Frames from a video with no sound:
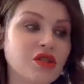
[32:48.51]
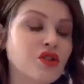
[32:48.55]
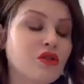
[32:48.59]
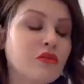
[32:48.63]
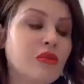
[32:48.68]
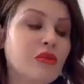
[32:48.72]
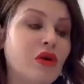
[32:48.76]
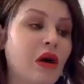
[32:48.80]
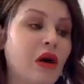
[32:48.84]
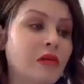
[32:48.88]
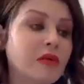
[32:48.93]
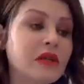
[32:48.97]
you'd
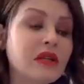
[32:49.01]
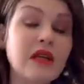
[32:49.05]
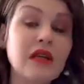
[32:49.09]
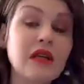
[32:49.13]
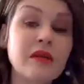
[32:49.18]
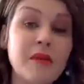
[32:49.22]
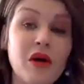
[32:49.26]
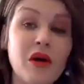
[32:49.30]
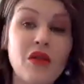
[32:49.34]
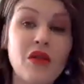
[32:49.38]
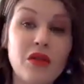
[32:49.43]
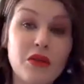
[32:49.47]
probably need
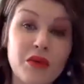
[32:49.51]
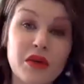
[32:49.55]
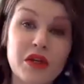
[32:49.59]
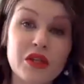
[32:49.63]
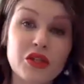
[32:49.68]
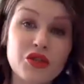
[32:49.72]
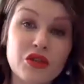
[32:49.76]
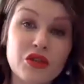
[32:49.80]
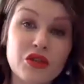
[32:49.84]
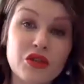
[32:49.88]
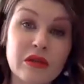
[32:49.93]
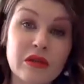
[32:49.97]
about three
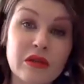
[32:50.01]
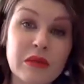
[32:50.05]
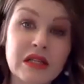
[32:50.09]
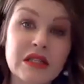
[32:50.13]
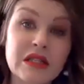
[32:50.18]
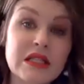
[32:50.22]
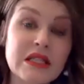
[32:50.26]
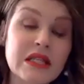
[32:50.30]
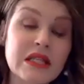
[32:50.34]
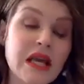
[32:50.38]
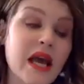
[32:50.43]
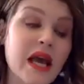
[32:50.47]

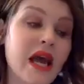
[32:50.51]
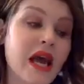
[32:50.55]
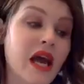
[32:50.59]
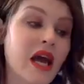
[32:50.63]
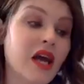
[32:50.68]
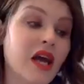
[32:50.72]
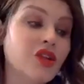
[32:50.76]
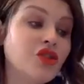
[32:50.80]
treatments mm-hmm.